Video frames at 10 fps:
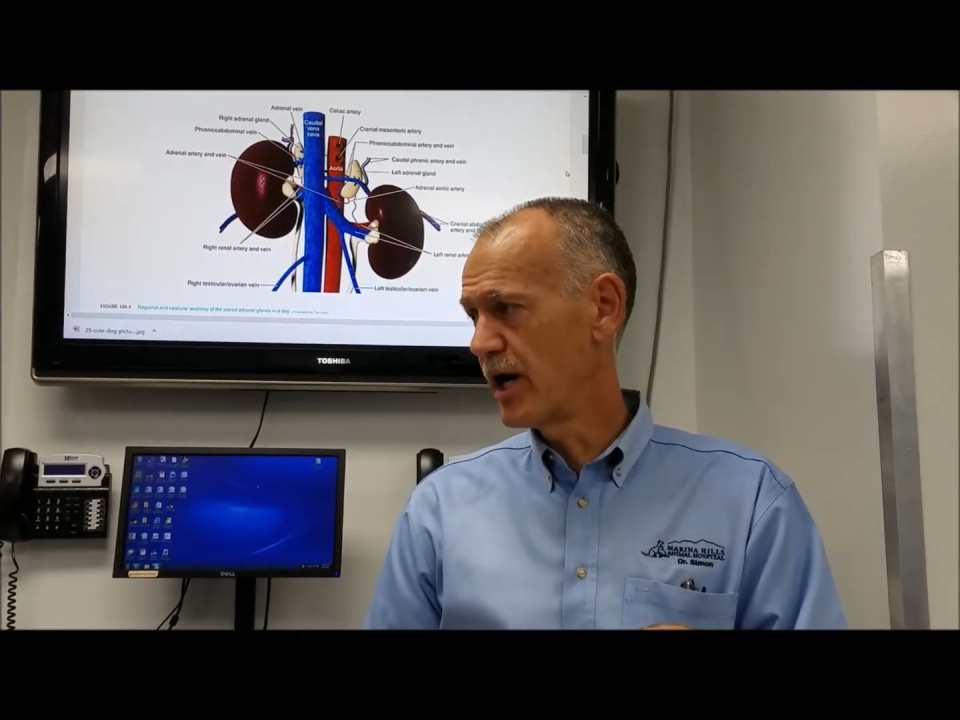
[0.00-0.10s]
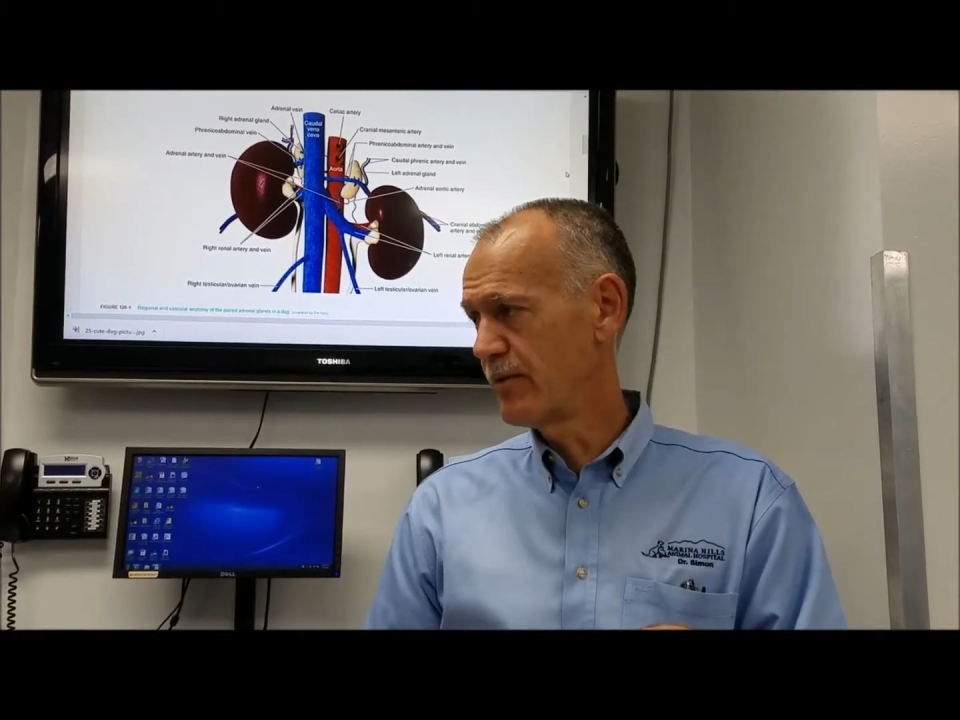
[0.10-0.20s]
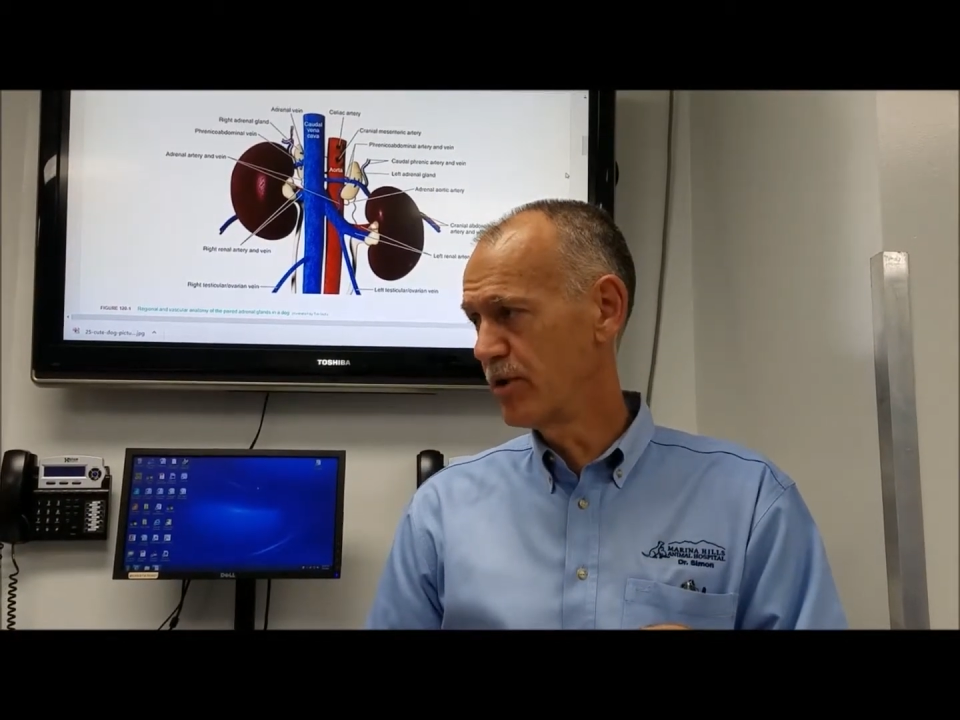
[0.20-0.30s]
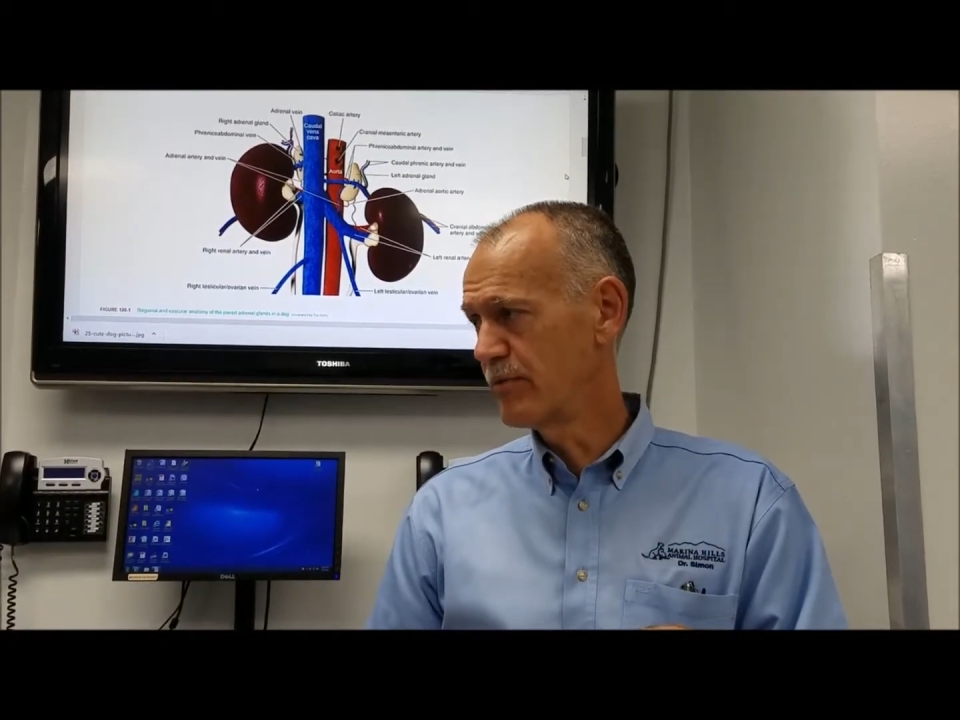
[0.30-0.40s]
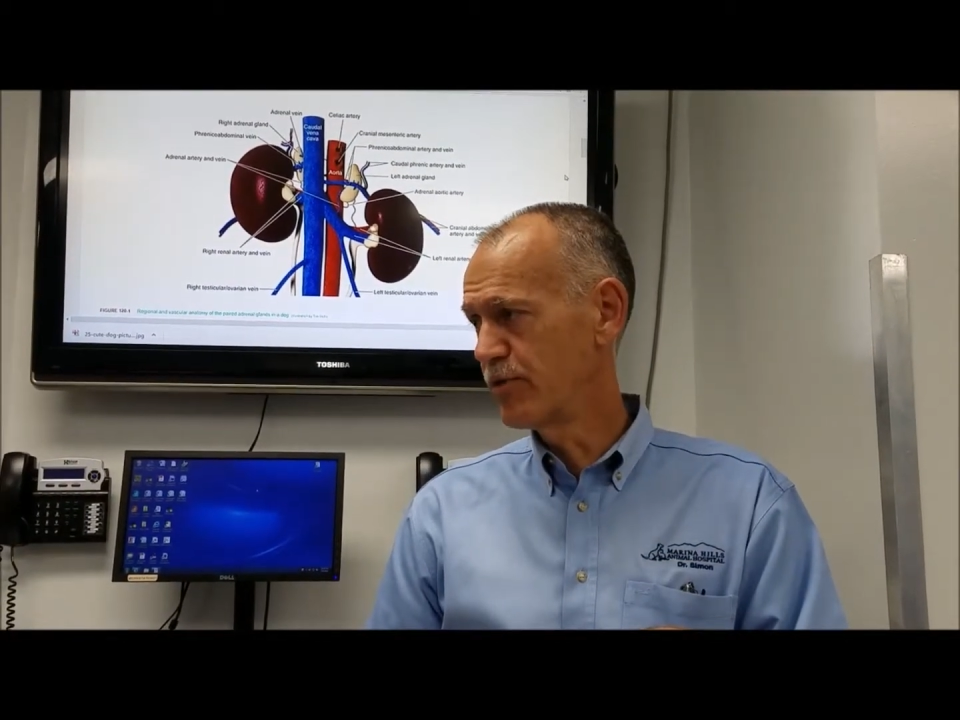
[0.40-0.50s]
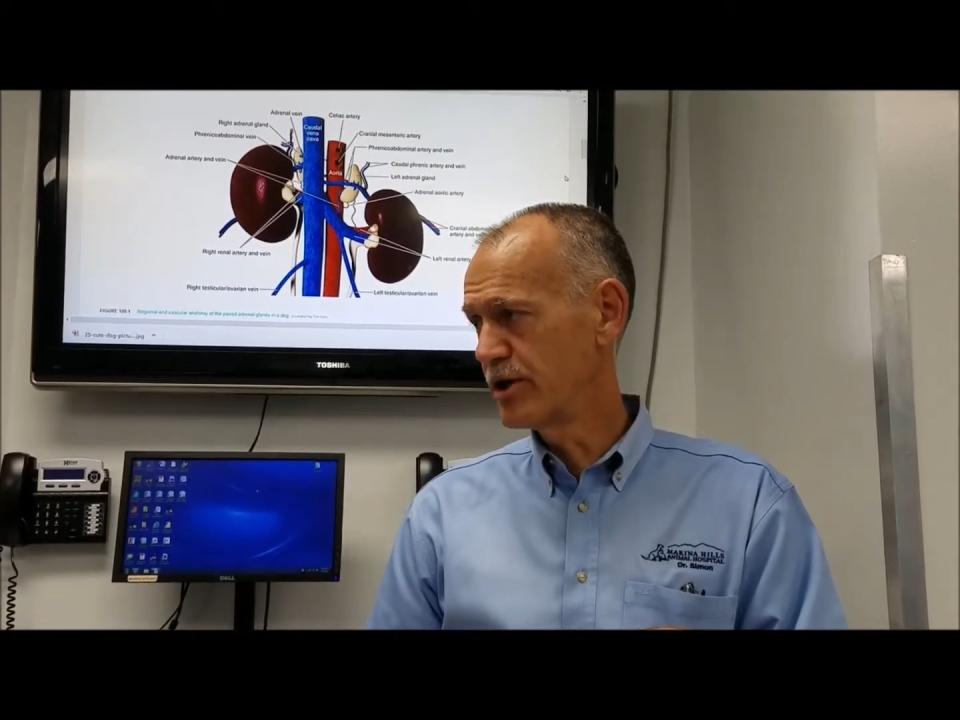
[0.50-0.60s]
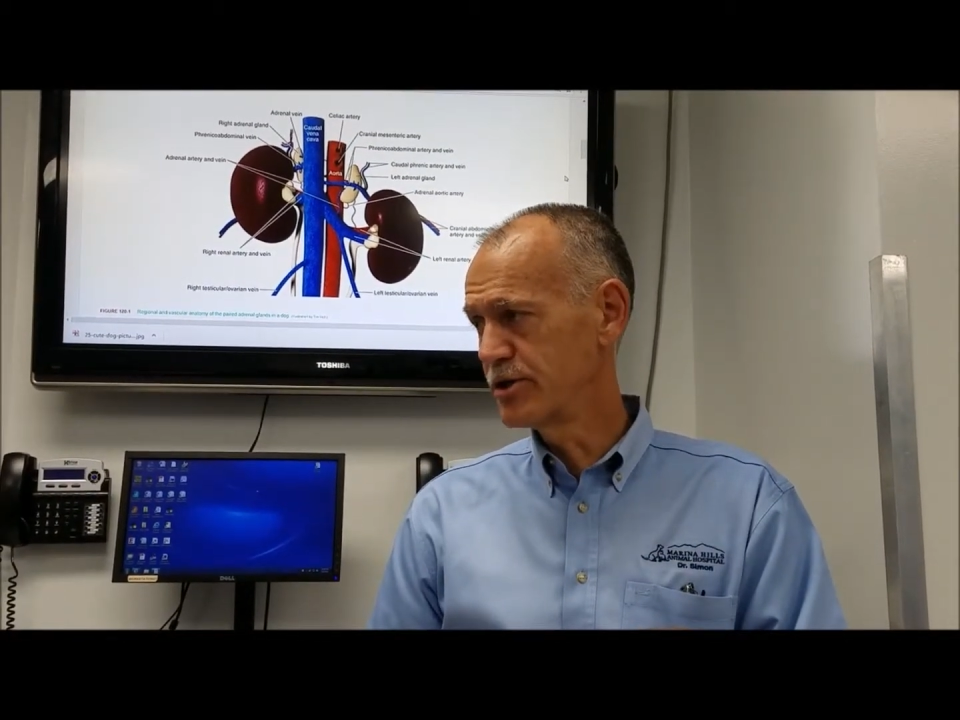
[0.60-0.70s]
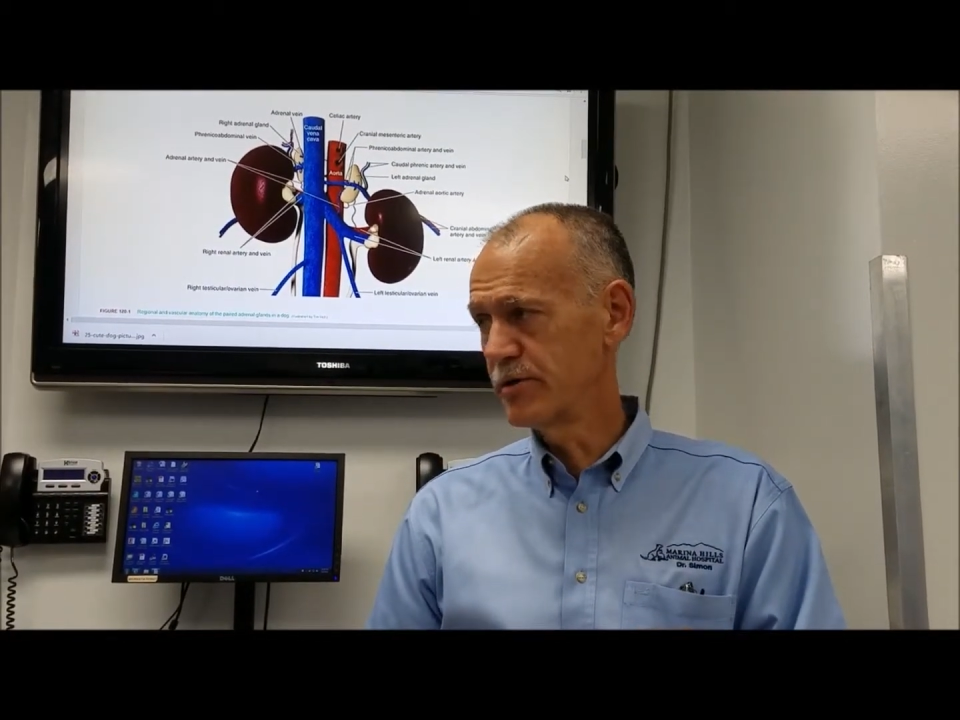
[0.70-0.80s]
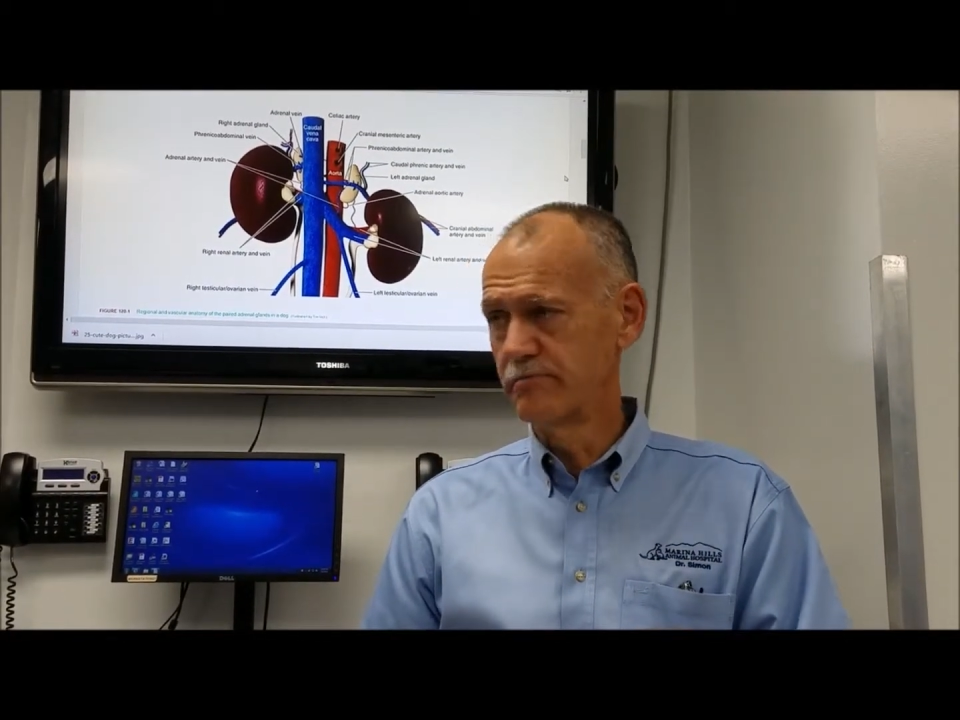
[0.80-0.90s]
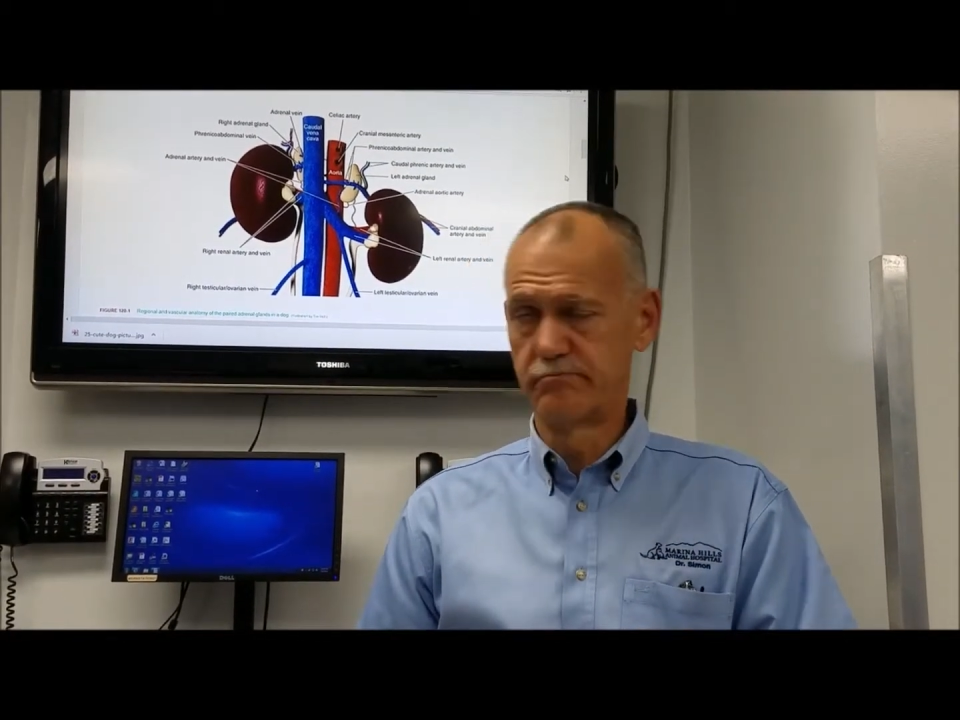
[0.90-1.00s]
high blood pressure.